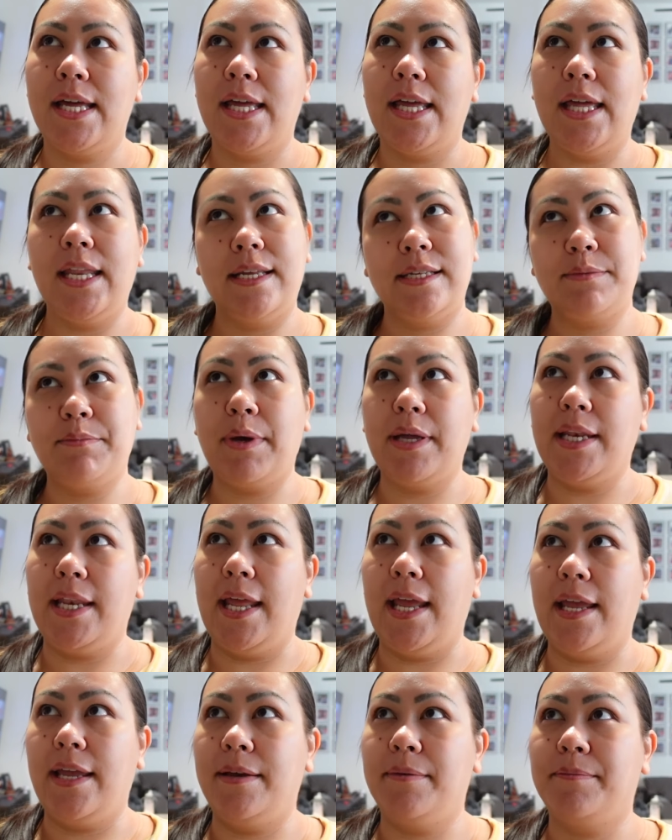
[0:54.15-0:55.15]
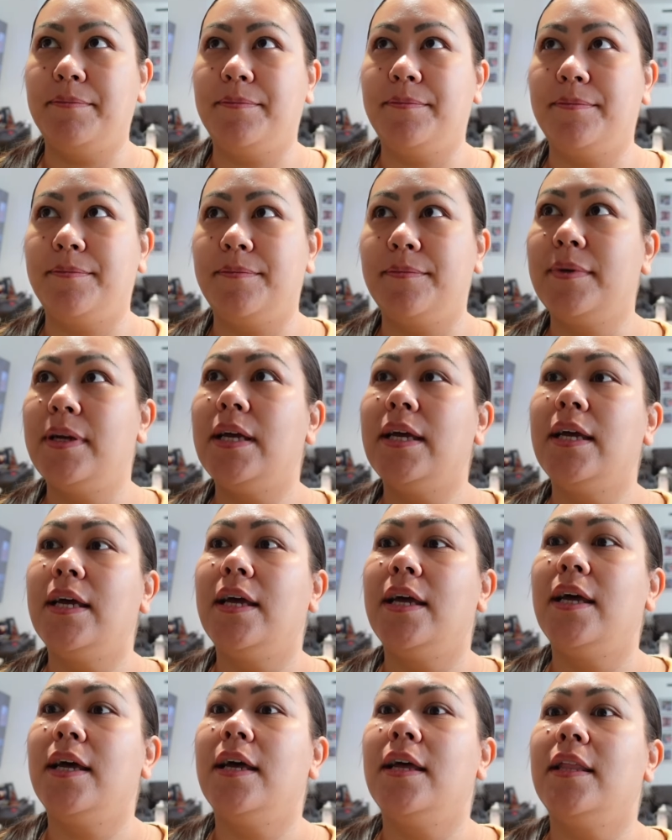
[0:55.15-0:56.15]
It is Monday.
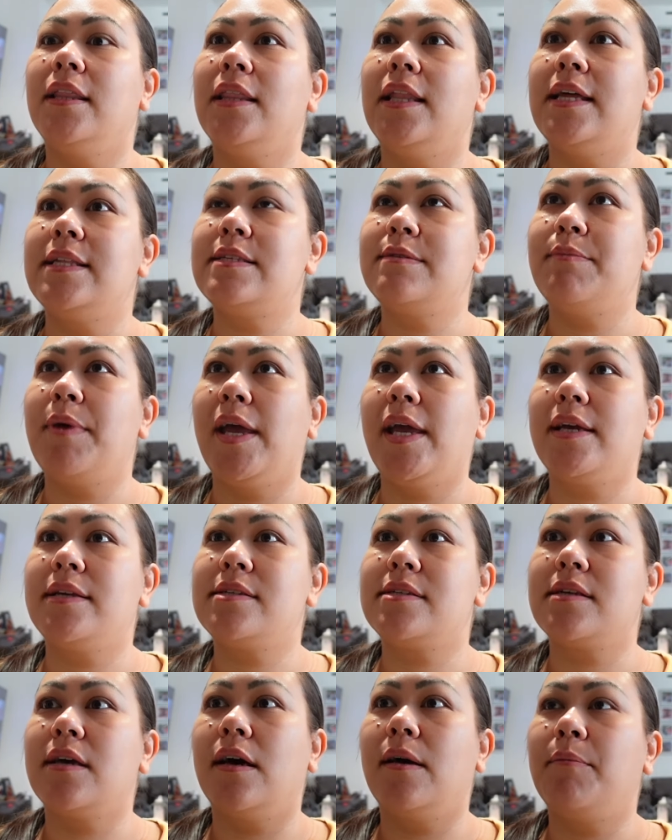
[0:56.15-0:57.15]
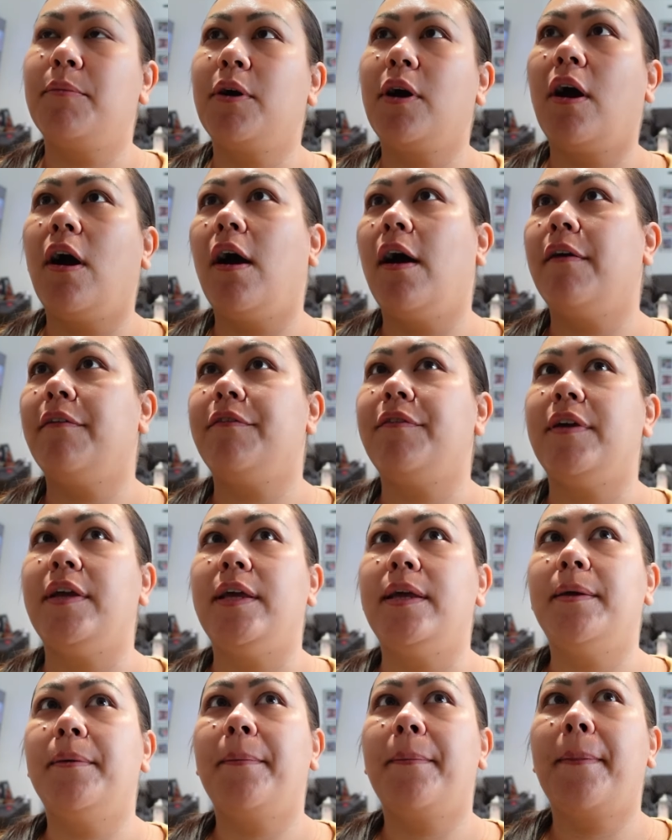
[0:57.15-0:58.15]
Let's make some
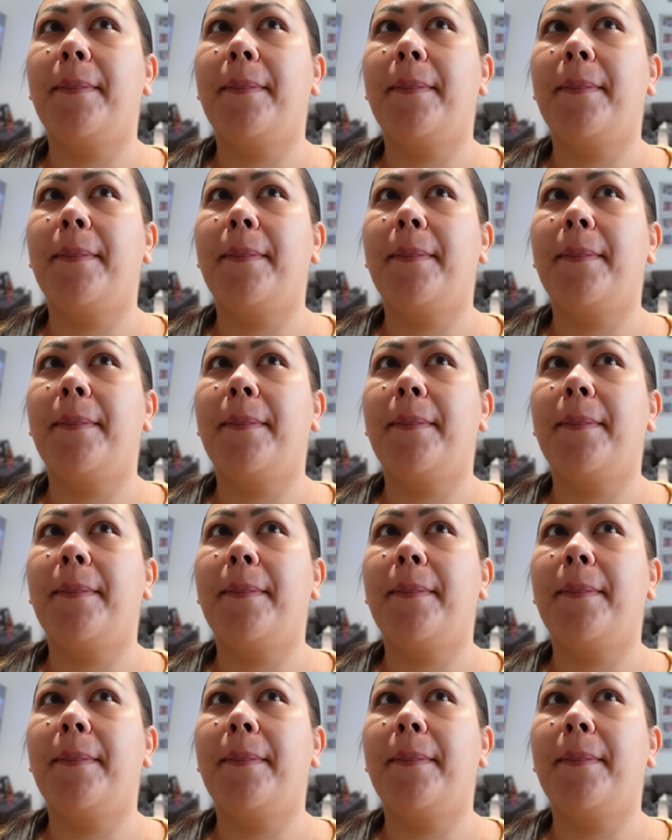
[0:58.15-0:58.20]
coffee.